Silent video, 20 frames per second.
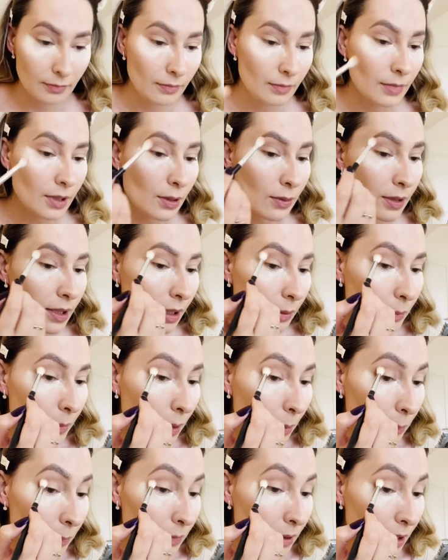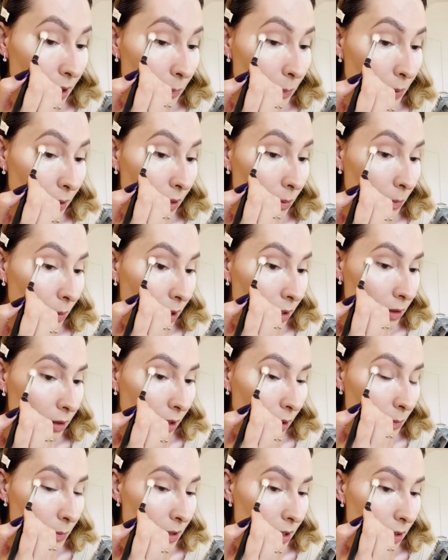So see, I'm dipping many
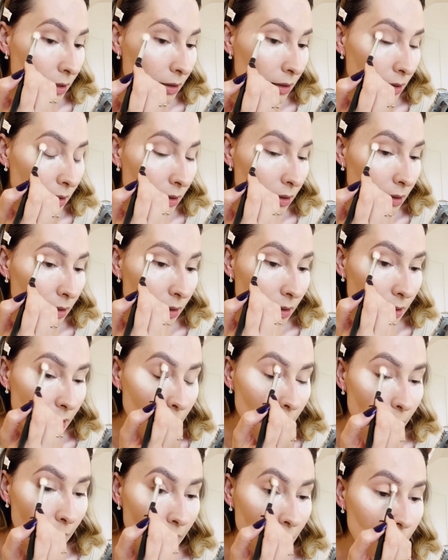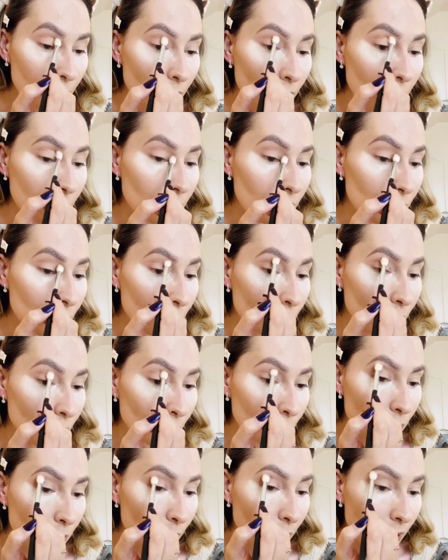times in the pan in order
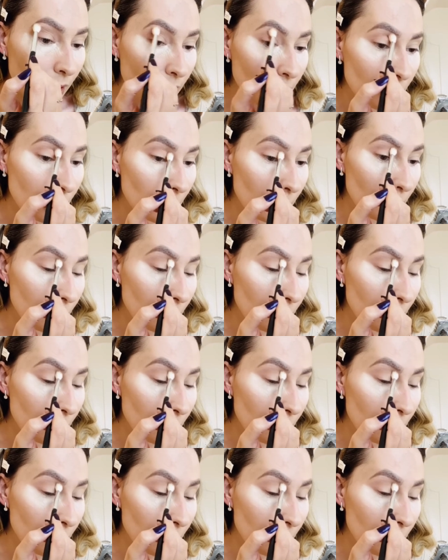to get the